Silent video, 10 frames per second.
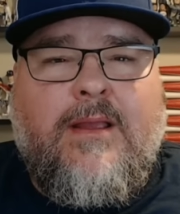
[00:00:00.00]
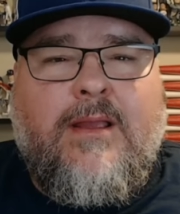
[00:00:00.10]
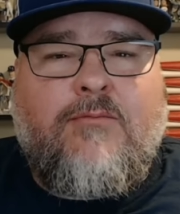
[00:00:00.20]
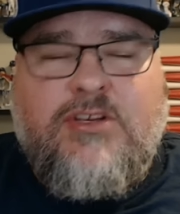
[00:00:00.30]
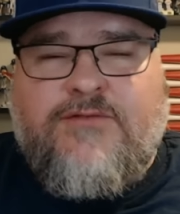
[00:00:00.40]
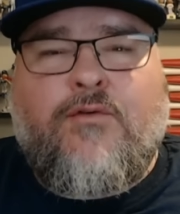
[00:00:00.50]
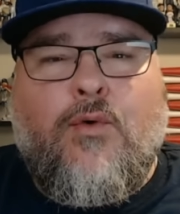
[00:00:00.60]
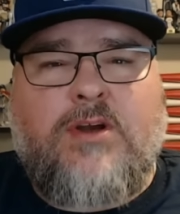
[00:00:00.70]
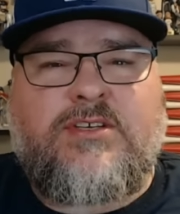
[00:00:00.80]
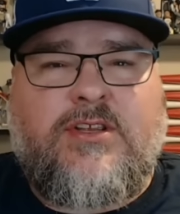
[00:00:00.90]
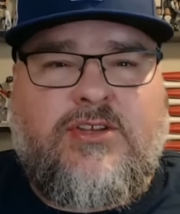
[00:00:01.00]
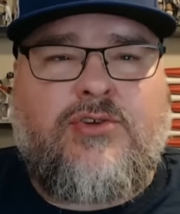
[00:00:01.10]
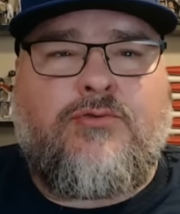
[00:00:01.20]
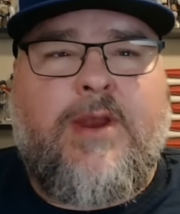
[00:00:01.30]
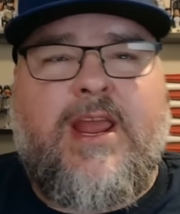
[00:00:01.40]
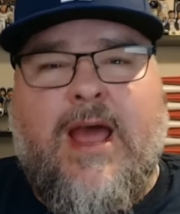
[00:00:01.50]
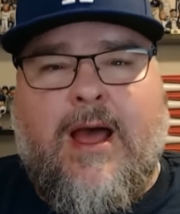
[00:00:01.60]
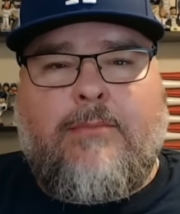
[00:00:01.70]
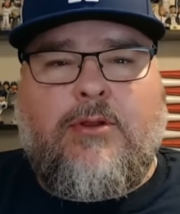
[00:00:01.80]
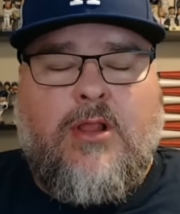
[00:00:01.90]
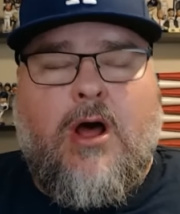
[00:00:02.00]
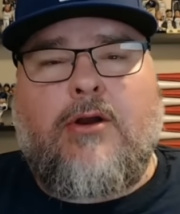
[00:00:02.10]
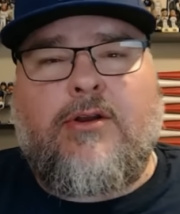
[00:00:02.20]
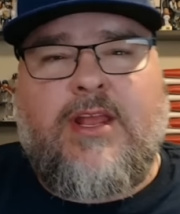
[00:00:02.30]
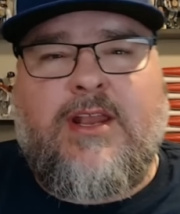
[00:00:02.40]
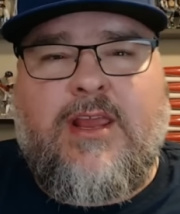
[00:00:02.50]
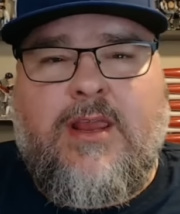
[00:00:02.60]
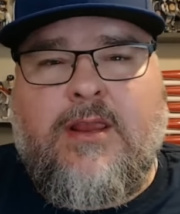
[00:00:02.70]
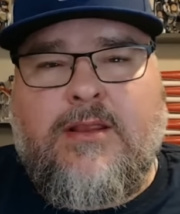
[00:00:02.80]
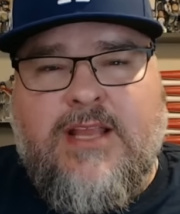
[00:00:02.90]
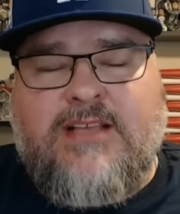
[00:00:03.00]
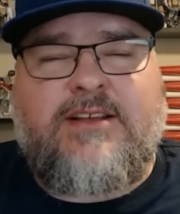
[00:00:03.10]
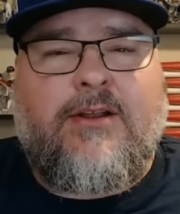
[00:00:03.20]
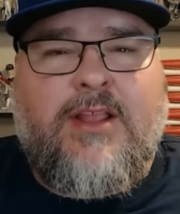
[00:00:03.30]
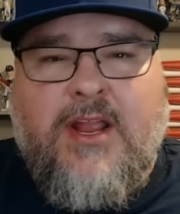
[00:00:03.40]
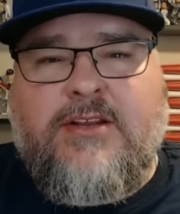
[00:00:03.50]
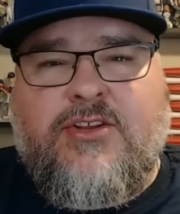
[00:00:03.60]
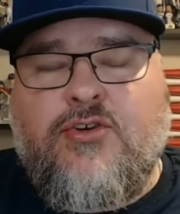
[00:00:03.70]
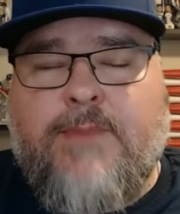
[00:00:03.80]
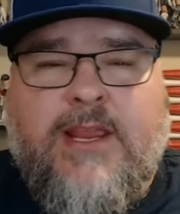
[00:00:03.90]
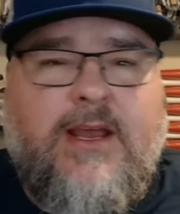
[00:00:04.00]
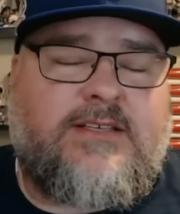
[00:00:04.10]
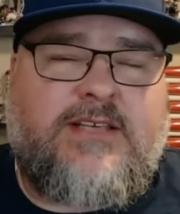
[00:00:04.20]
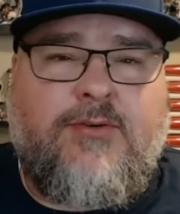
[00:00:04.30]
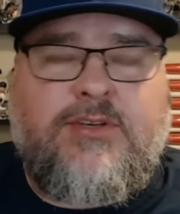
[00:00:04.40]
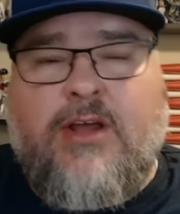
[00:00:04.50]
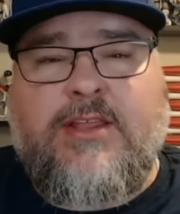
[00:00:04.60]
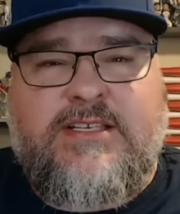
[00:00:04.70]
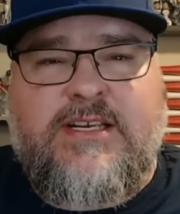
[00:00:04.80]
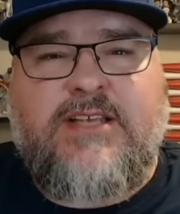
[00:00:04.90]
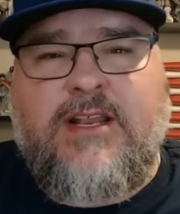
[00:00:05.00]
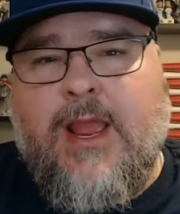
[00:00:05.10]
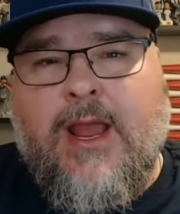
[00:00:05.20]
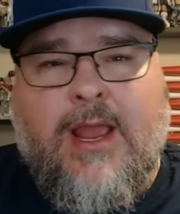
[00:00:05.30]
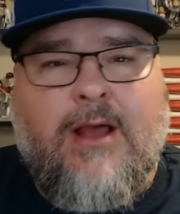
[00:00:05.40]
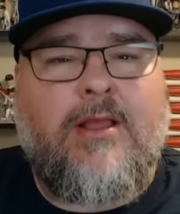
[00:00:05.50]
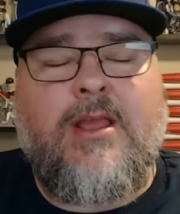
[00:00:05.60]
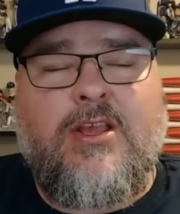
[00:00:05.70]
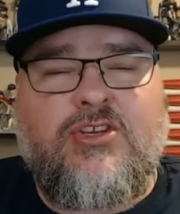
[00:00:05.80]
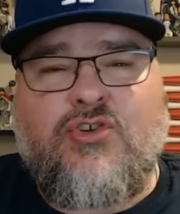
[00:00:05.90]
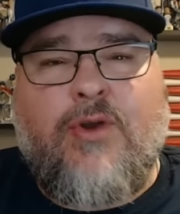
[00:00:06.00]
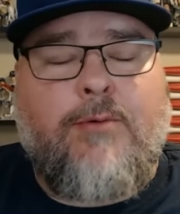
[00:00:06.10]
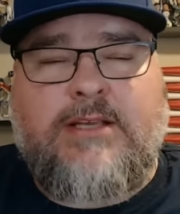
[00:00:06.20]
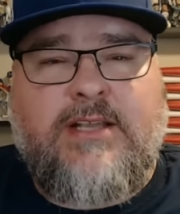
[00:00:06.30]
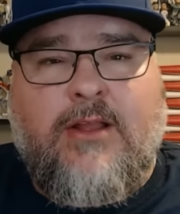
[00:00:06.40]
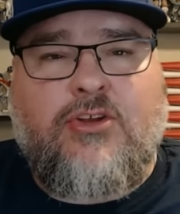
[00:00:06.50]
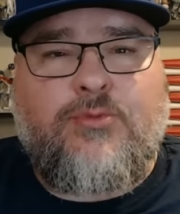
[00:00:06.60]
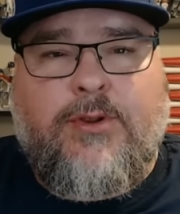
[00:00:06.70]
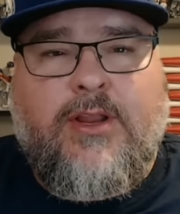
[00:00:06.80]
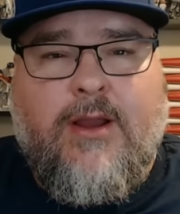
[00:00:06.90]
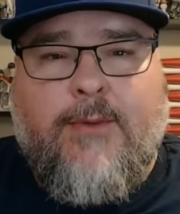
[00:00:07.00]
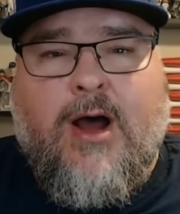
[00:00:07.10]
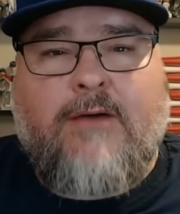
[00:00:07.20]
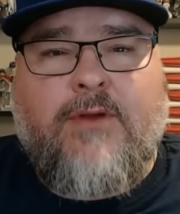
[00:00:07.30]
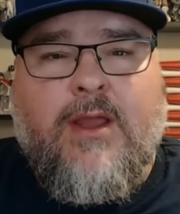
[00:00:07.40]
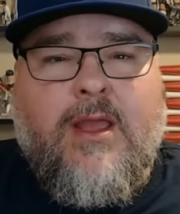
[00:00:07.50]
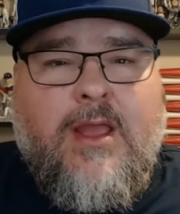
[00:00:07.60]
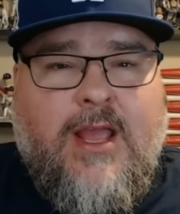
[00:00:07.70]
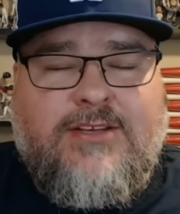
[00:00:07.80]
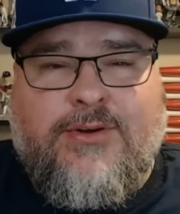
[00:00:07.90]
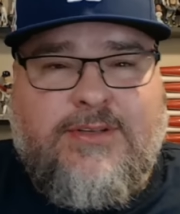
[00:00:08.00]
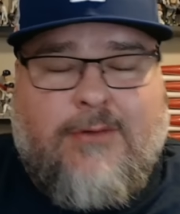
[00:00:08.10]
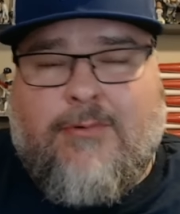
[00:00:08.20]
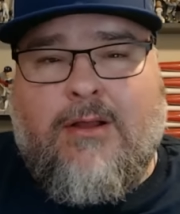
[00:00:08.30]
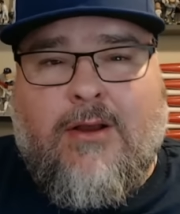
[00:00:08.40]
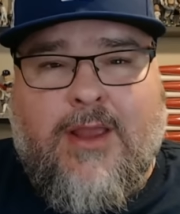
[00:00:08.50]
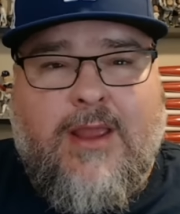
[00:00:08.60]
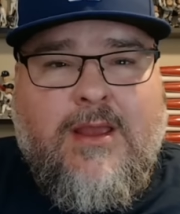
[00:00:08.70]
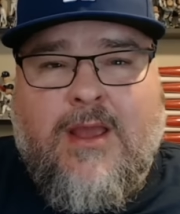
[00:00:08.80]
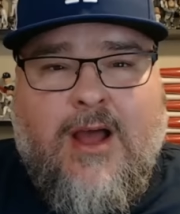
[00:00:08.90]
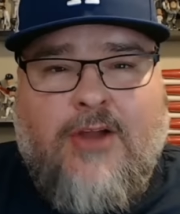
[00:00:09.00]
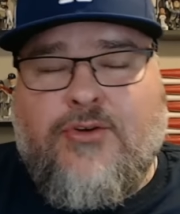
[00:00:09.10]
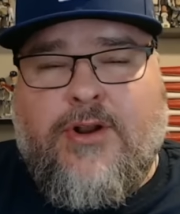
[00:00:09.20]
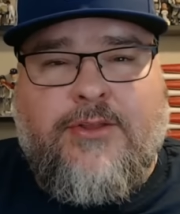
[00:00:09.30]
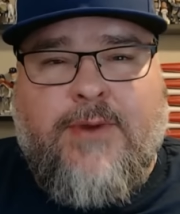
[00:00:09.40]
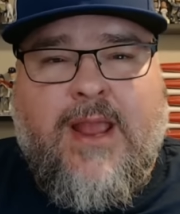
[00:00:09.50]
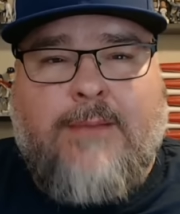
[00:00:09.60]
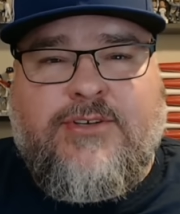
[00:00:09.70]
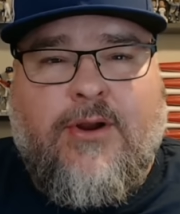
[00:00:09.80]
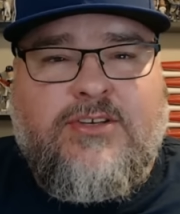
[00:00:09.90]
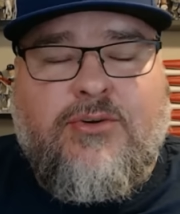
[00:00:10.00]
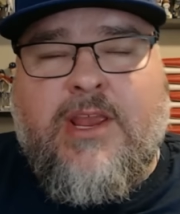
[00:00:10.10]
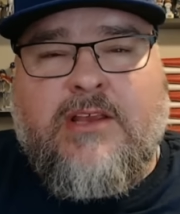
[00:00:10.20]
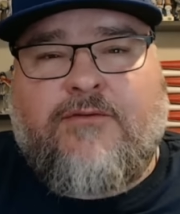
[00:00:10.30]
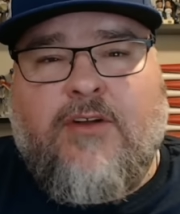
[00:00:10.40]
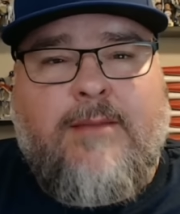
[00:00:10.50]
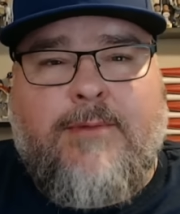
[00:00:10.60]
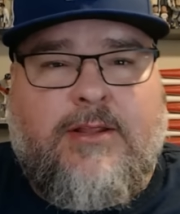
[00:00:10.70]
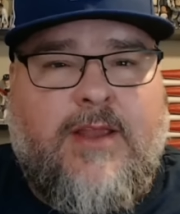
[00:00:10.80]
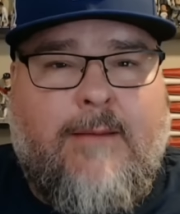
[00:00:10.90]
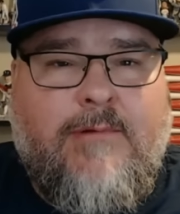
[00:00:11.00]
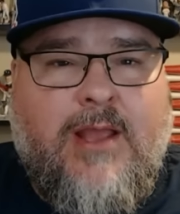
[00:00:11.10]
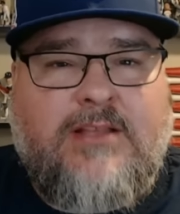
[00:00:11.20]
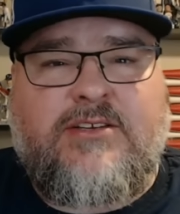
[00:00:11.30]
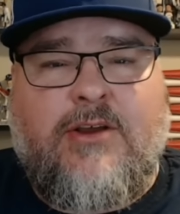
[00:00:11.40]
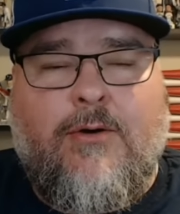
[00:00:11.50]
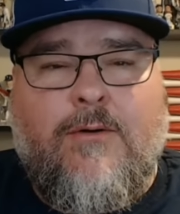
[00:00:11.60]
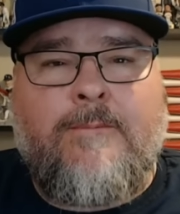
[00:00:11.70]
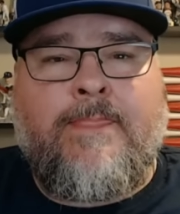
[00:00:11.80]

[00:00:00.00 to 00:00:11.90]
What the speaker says: was forced to rehab longer than he necessarily needed to because he was on the 60-day IL. So he wasn't eligible to come off. And so it's like, well, okay, I'll do another rehab start. So he is fully built up. And so